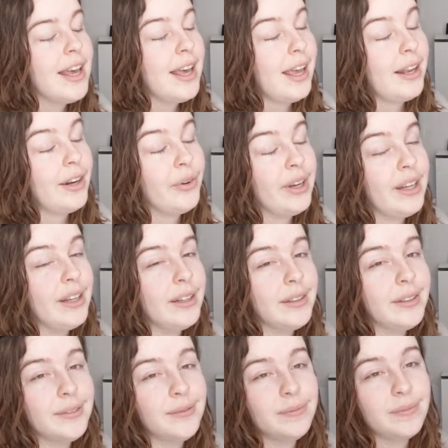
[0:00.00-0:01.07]
Anyway,
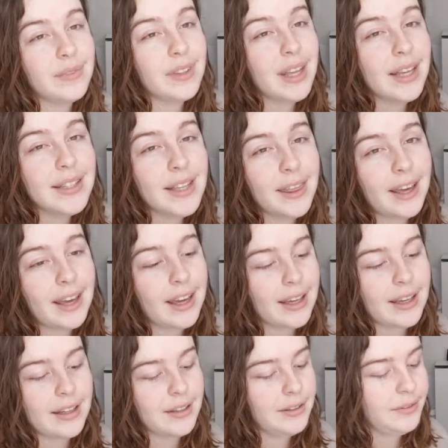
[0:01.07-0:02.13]
it's a thing.